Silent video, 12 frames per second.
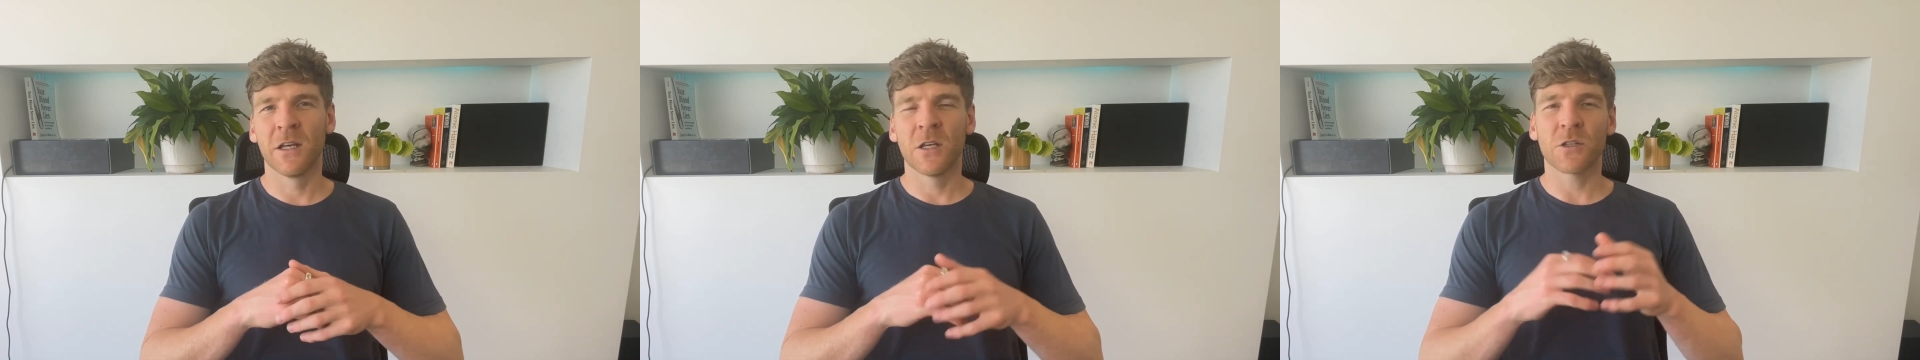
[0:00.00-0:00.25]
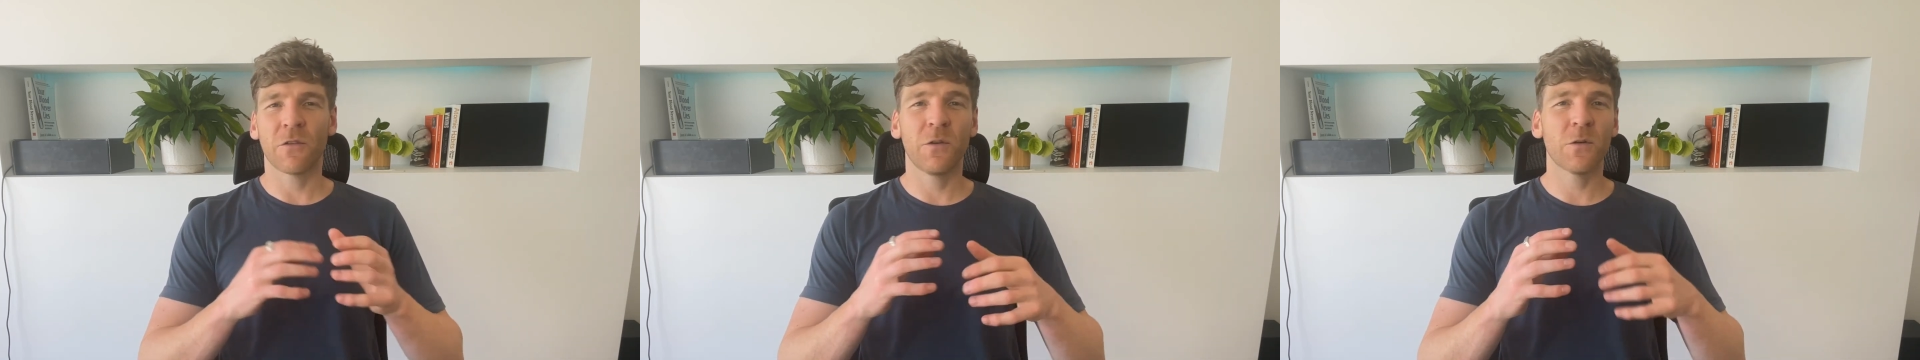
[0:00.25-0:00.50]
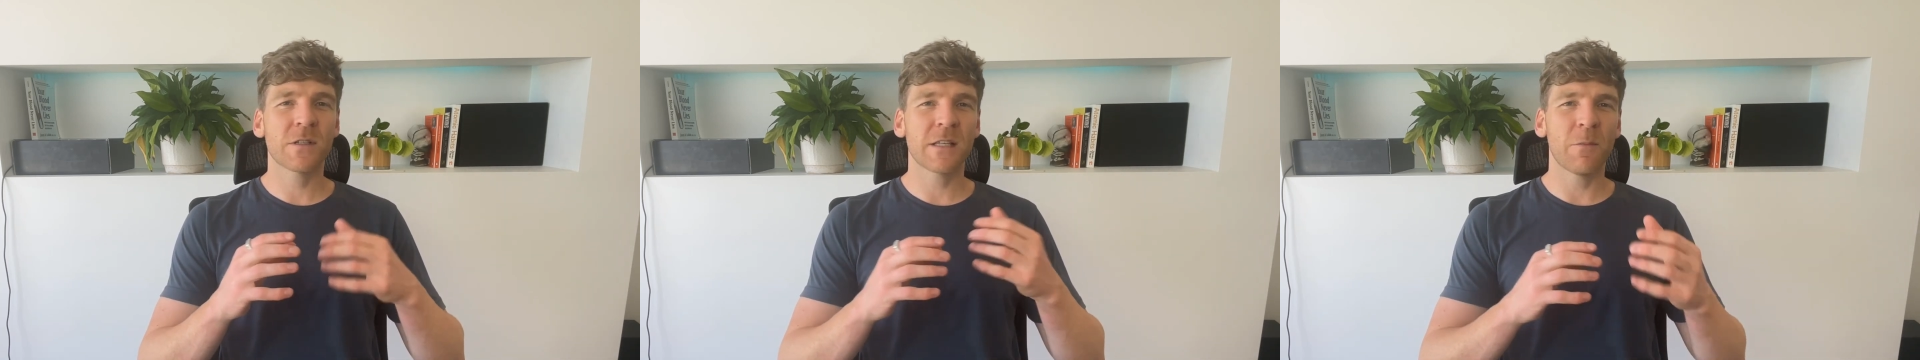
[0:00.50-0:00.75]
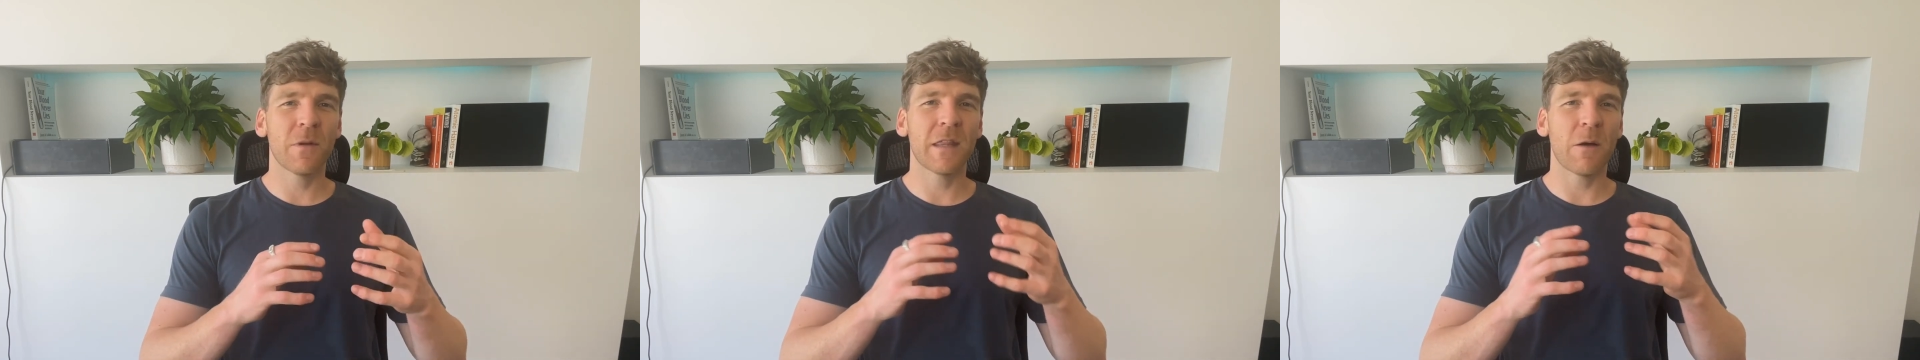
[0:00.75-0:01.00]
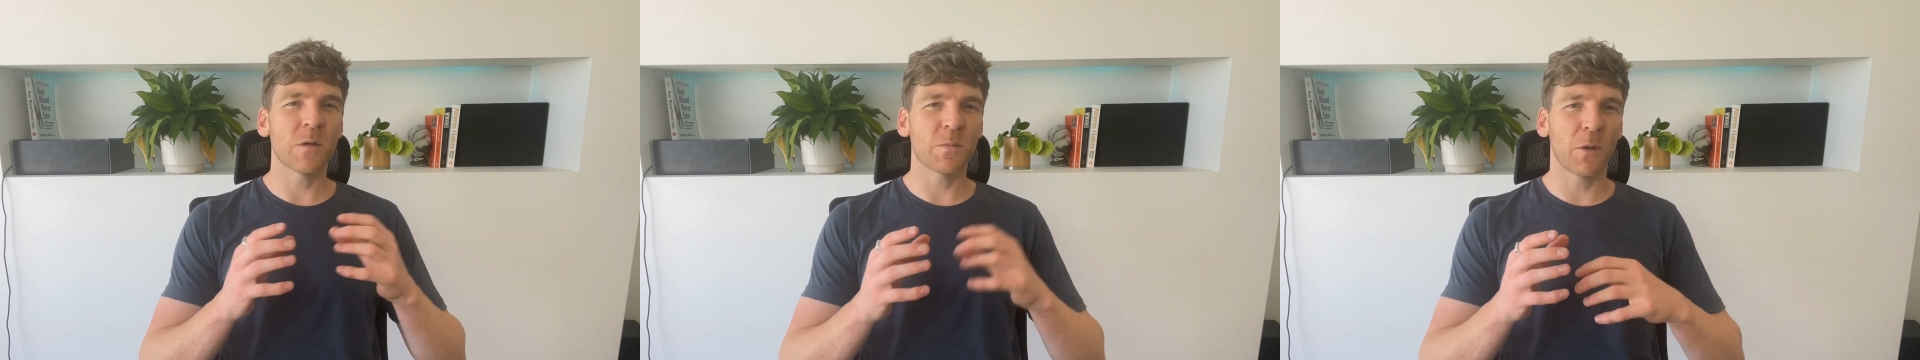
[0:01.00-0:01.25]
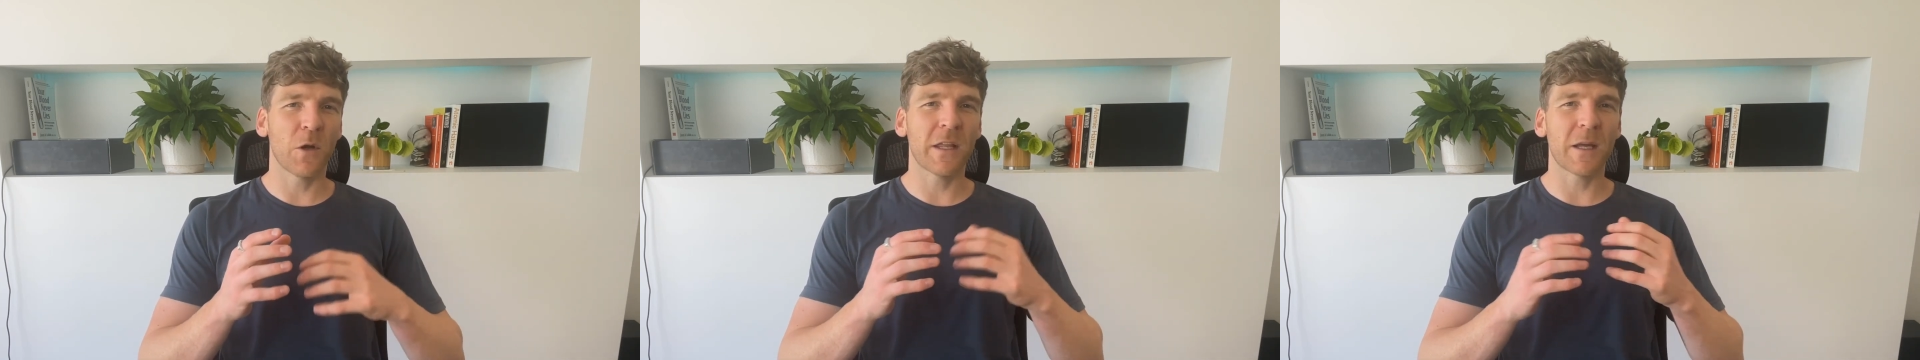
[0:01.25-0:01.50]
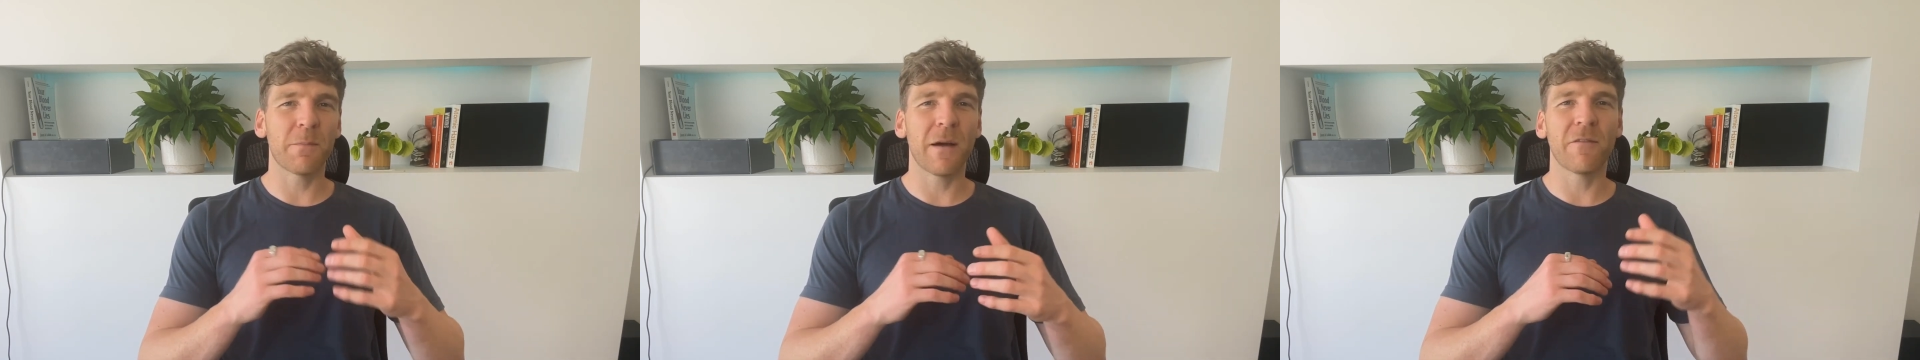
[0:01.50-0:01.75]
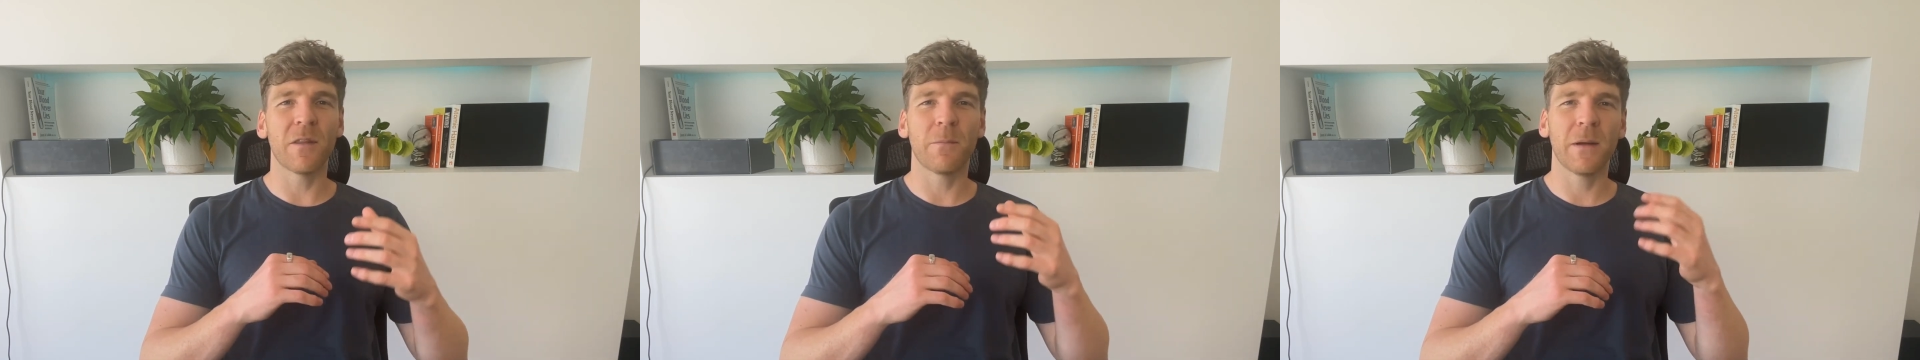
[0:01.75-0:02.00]
So if you are someone that was bloating
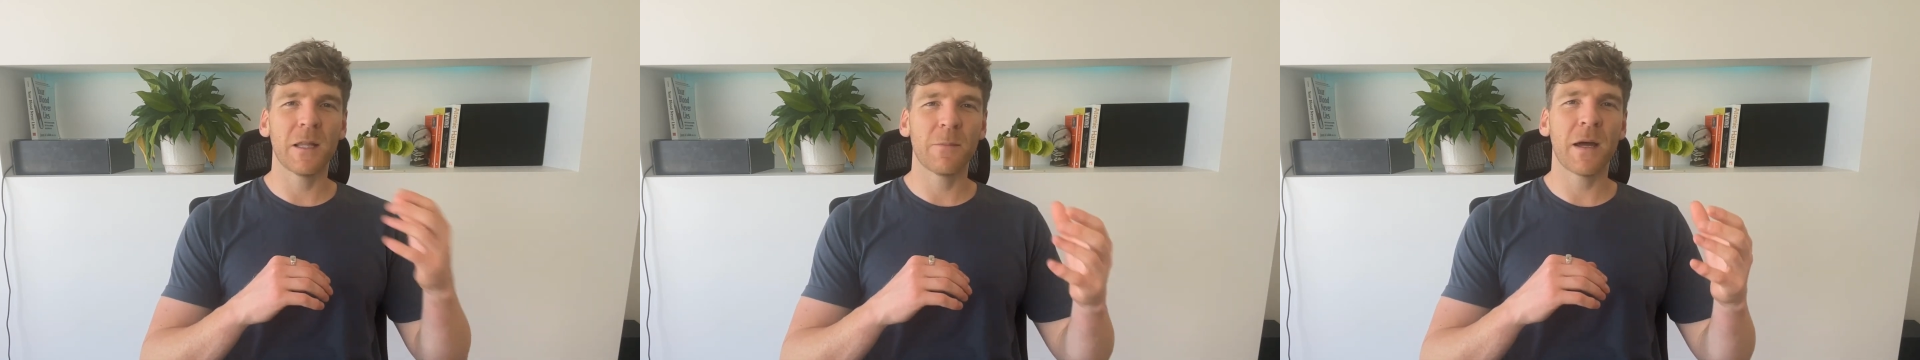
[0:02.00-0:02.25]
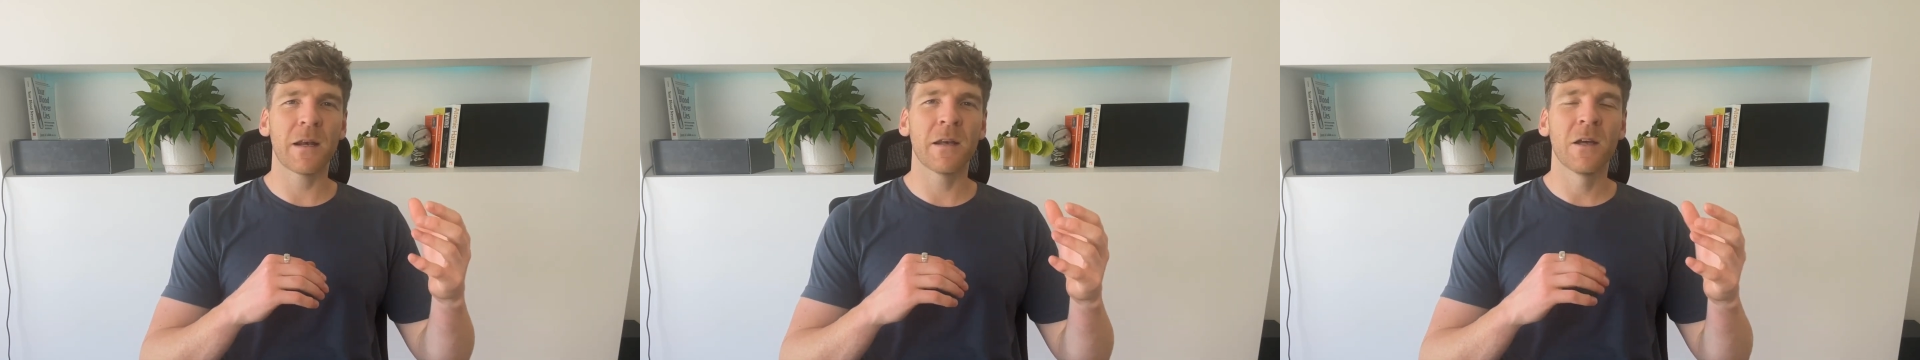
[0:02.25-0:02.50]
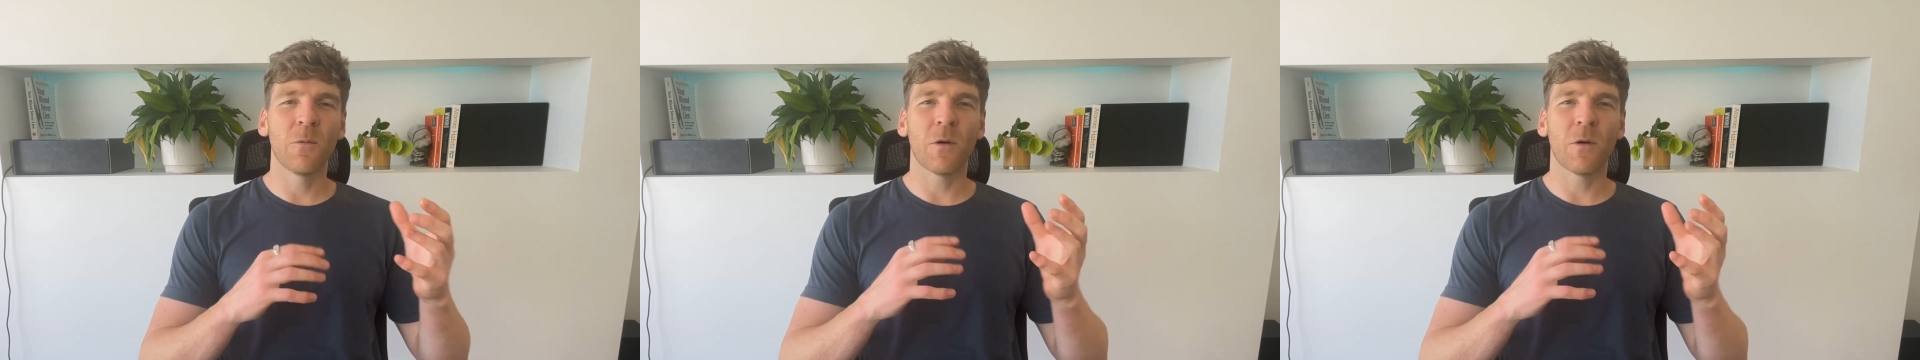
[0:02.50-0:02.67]
above the belly button,